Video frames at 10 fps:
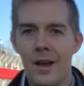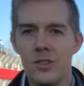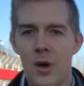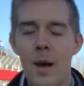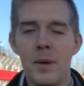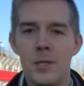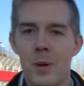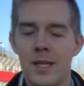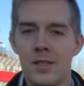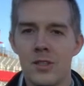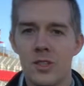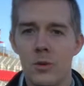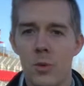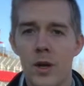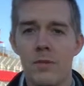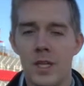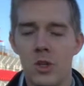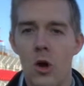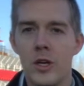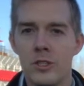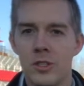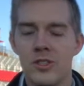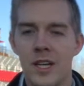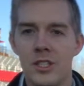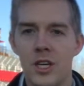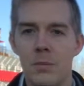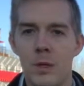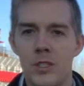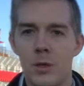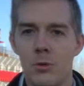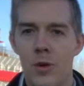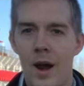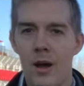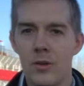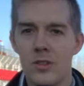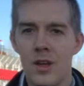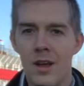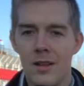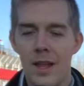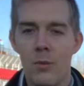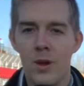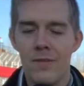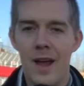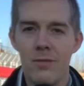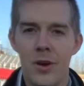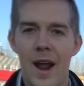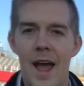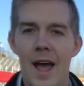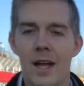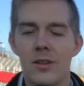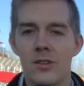So I'm expecting to see one of the largest state championship crowds that we've ever had.